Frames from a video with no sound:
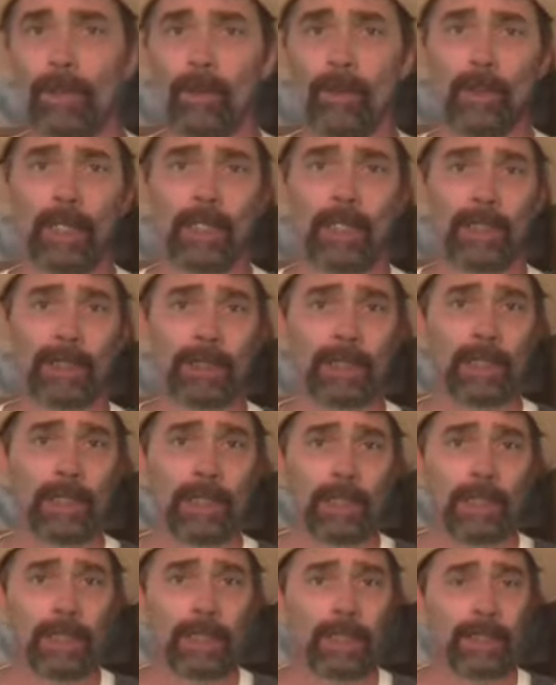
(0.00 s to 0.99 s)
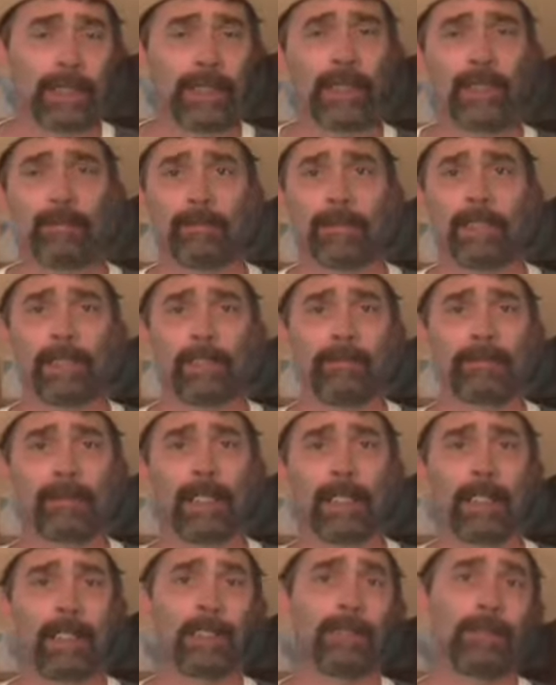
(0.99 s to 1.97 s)
was they didn't believe
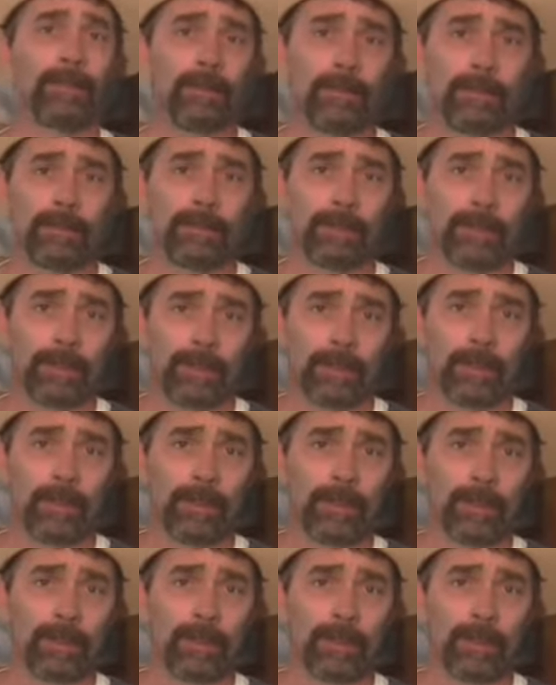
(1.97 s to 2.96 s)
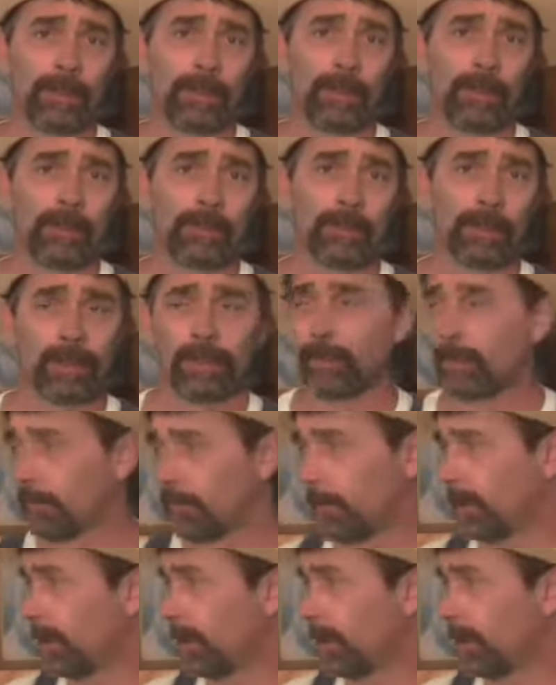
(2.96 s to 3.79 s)
God, weren't